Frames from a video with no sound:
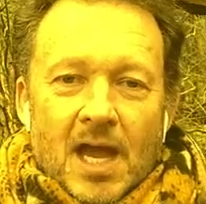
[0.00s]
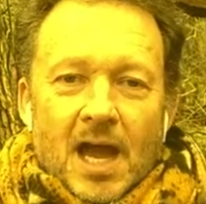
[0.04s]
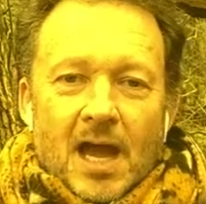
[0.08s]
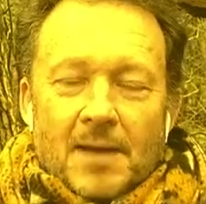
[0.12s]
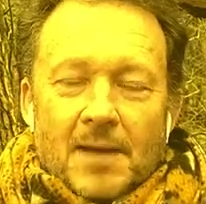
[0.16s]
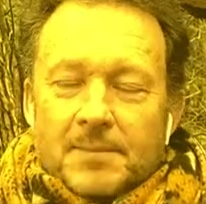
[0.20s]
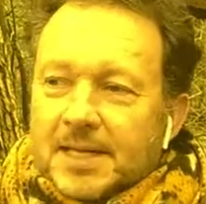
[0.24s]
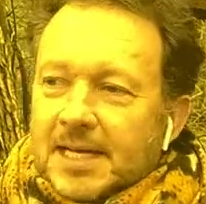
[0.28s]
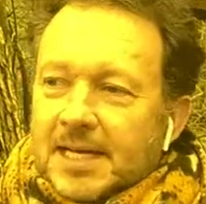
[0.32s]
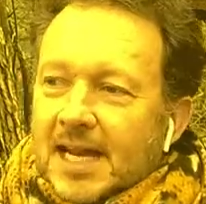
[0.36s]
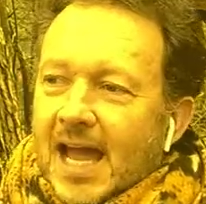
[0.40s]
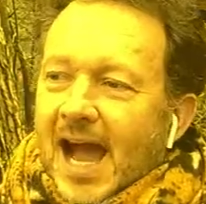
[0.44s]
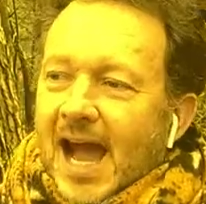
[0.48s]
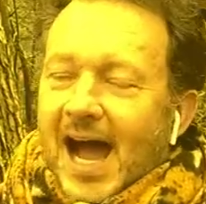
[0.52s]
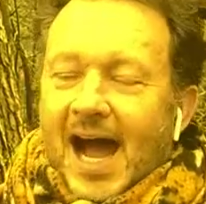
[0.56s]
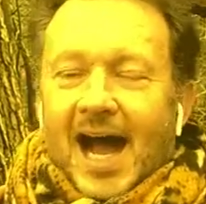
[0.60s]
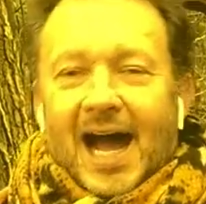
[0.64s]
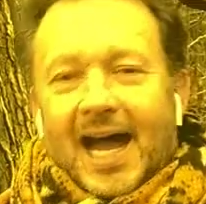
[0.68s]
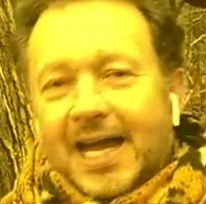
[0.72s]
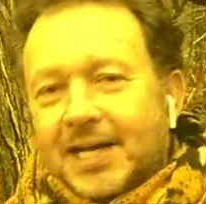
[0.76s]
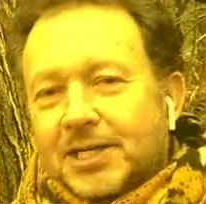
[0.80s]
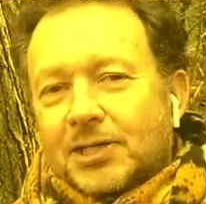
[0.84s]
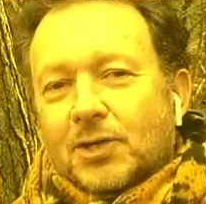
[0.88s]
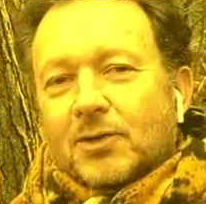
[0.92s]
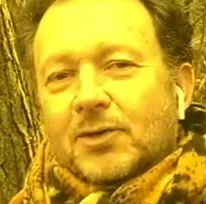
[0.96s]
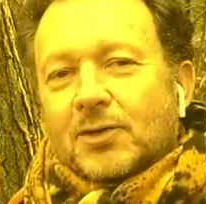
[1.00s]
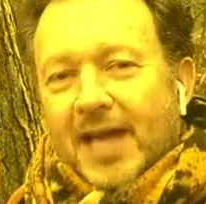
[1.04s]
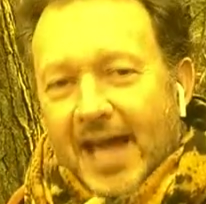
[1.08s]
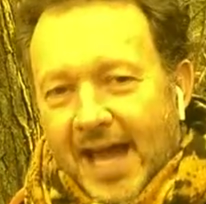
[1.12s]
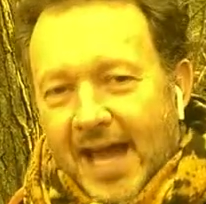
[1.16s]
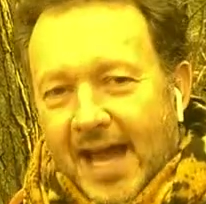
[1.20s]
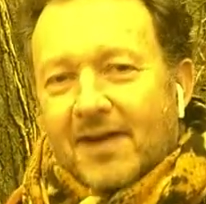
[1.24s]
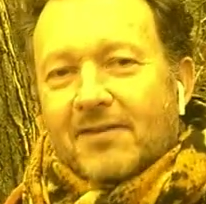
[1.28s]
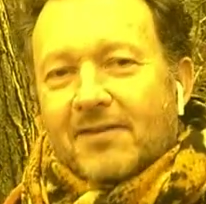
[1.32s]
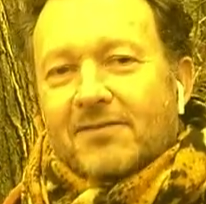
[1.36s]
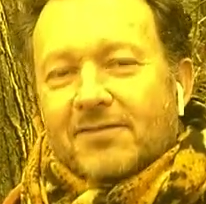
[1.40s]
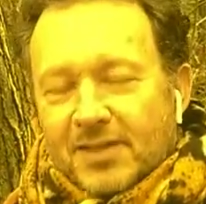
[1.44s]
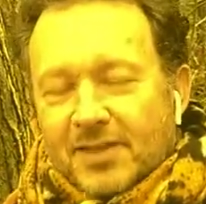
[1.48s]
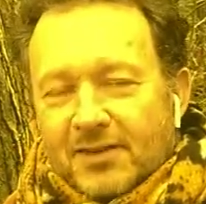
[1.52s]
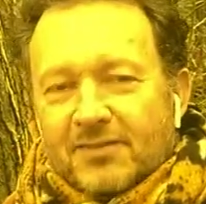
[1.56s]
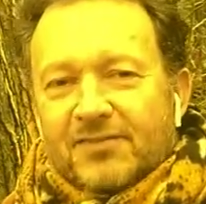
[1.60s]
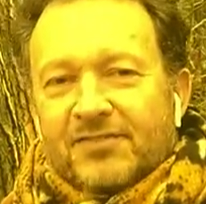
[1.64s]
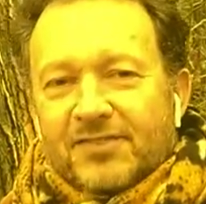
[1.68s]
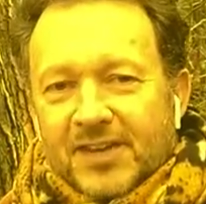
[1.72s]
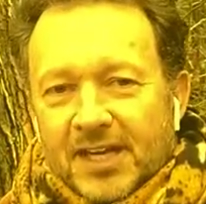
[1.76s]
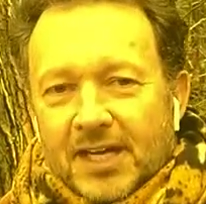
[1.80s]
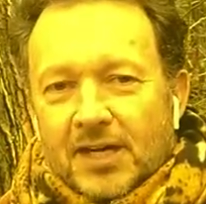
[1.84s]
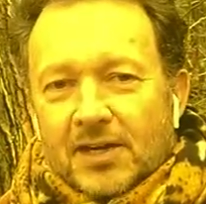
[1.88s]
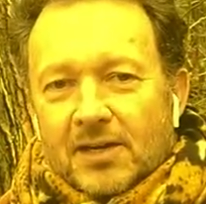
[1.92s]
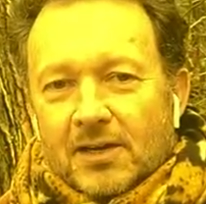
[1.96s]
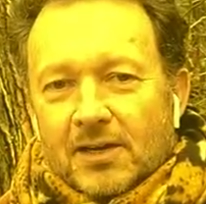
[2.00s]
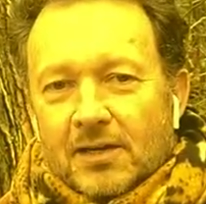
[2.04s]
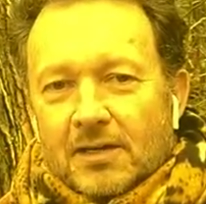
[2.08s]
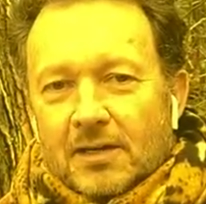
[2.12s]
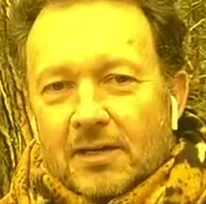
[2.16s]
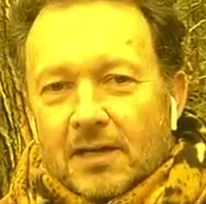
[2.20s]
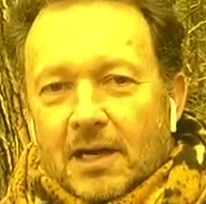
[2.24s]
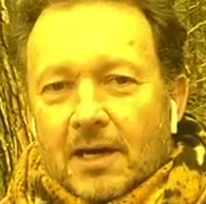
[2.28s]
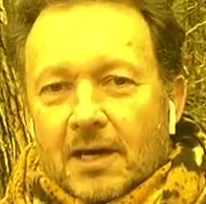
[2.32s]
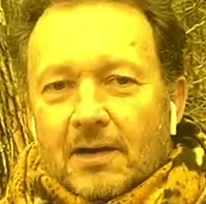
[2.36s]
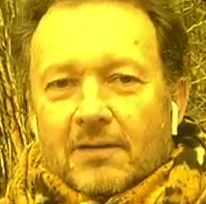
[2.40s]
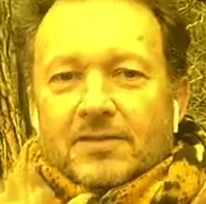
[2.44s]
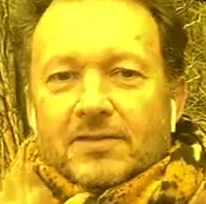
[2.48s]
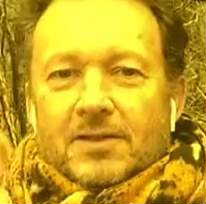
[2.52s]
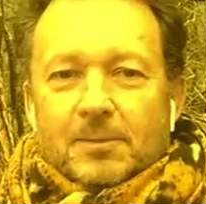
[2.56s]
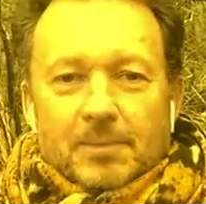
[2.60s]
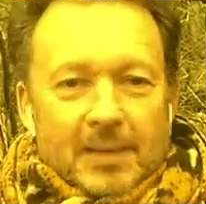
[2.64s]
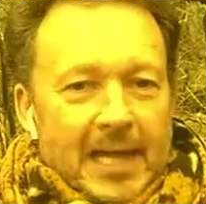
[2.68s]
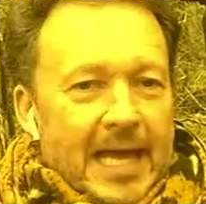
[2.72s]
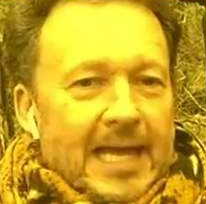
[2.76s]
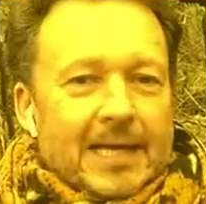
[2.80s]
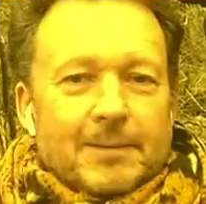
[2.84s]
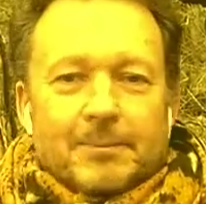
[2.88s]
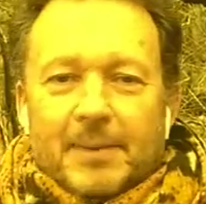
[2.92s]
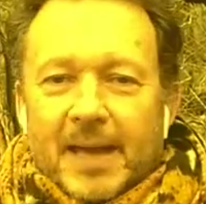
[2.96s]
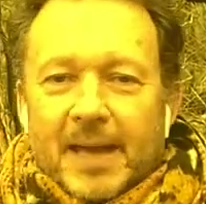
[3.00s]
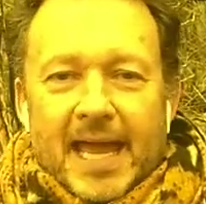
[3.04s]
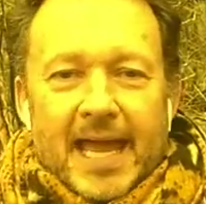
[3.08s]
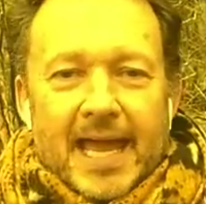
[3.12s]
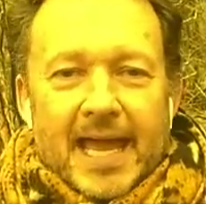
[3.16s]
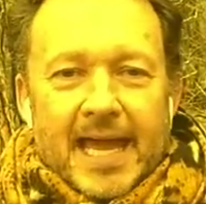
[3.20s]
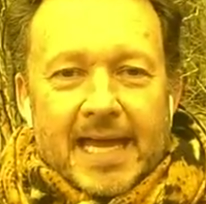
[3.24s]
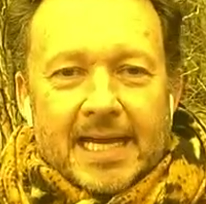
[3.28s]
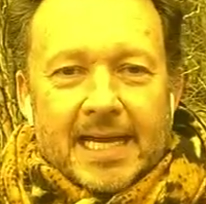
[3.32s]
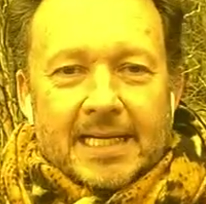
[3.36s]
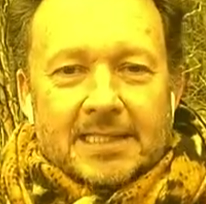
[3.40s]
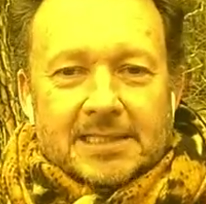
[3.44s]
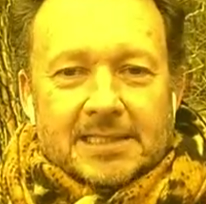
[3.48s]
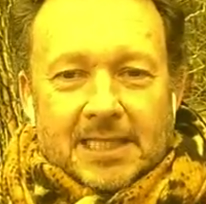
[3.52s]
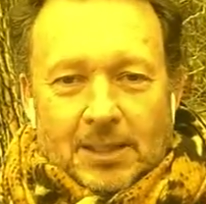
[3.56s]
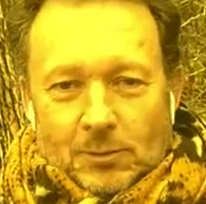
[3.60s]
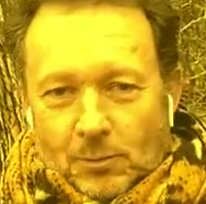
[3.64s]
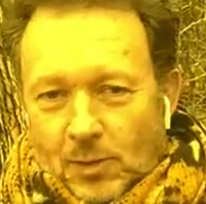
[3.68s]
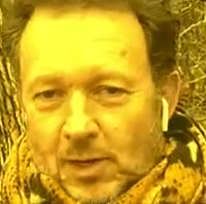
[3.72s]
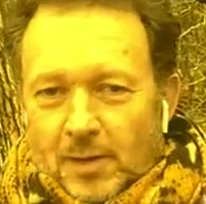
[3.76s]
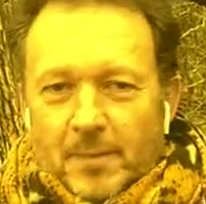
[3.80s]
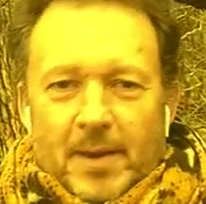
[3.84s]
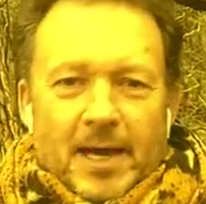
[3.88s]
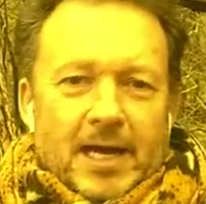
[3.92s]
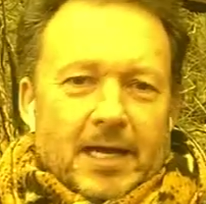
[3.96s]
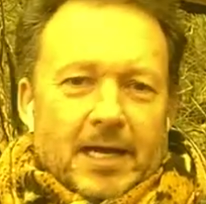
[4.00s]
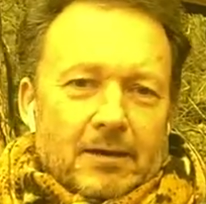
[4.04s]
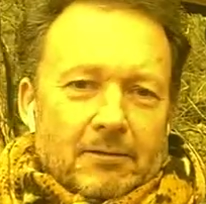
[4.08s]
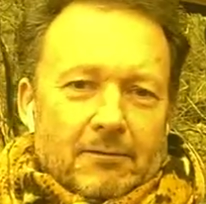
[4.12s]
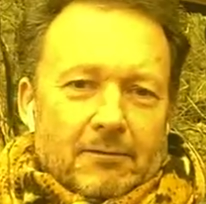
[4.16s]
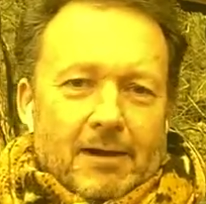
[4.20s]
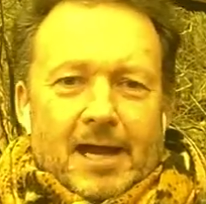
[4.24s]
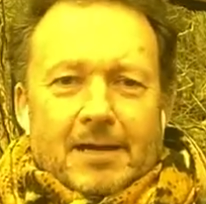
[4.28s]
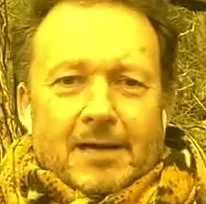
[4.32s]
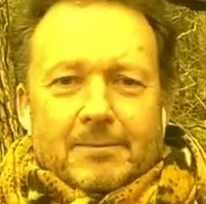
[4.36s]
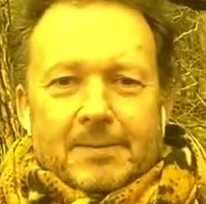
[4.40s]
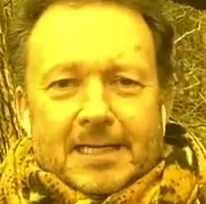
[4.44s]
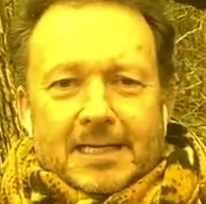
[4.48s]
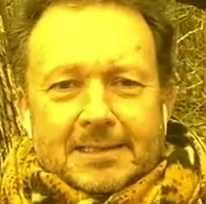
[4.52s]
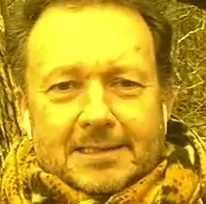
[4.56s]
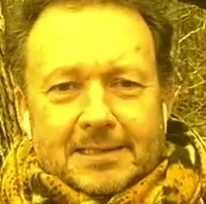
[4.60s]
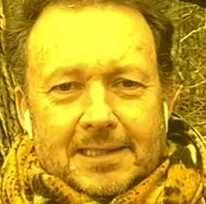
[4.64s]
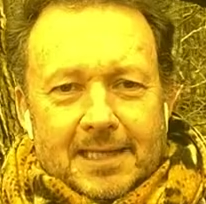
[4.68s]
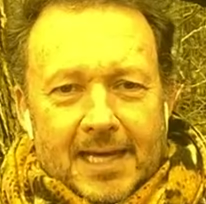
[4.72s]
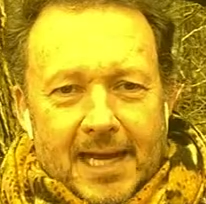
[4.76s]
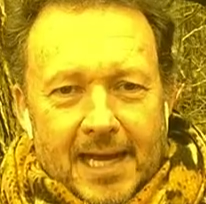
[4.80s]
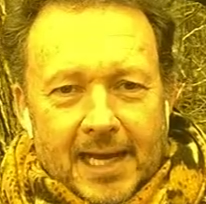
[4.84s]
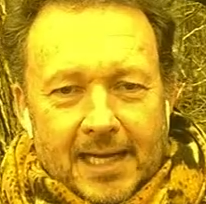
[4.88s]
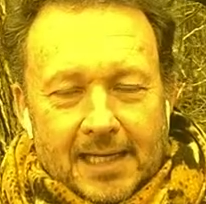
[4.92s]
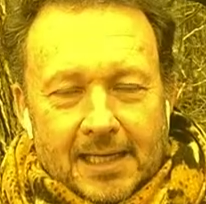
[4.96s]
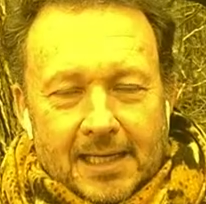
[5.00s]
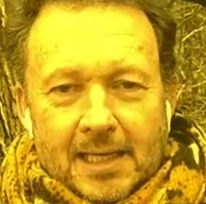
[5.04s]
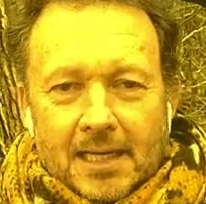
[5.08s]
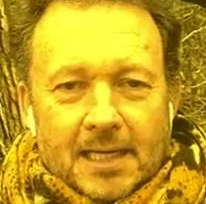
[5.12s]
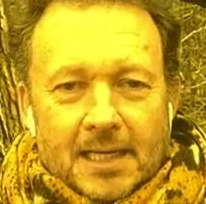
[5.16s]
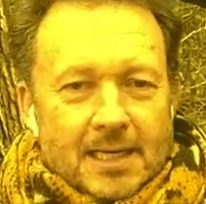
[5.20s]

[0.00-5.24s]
I mean, I don't have the fear of the blank page and what am I going to write about today?